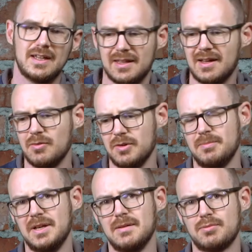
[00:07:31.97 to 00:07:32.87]
that would have
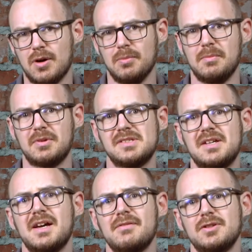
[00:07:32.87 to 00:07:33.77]
been a problem, because I'd
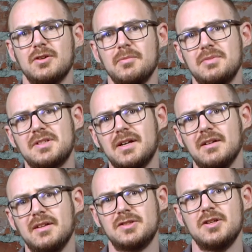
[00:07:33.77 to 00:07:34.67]
have to upscale
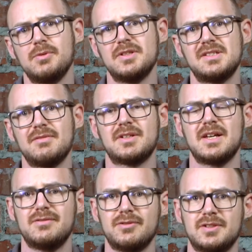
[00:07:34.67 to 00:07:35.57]
that
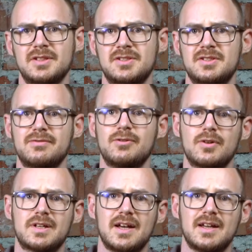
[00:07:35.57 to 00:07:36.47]
2.7K footage to
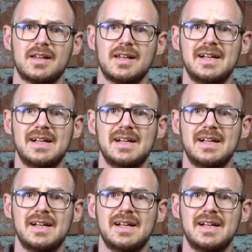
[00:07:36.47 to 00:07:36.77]
4K,